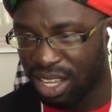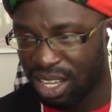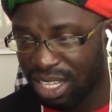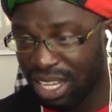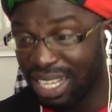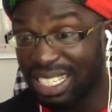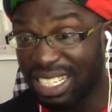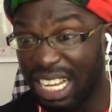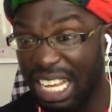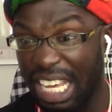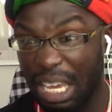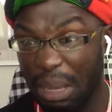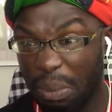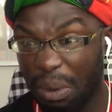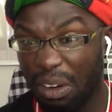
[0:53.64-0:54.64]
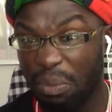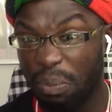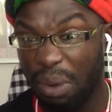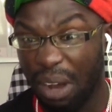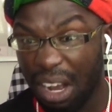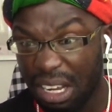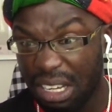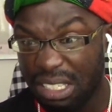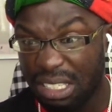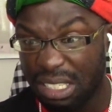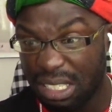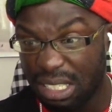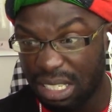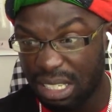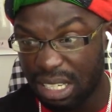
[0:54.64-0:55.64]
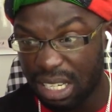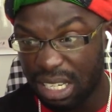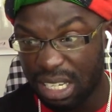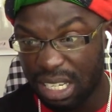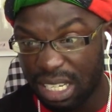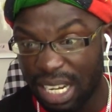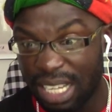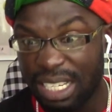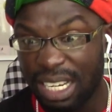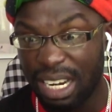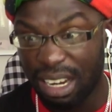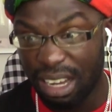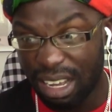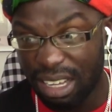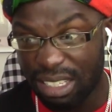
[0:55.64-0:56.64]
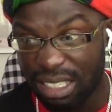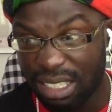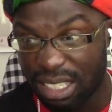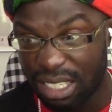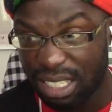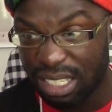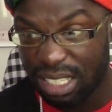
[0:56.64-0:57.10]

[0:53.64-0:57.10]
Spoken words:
That's a heap of bugs. That's a lot.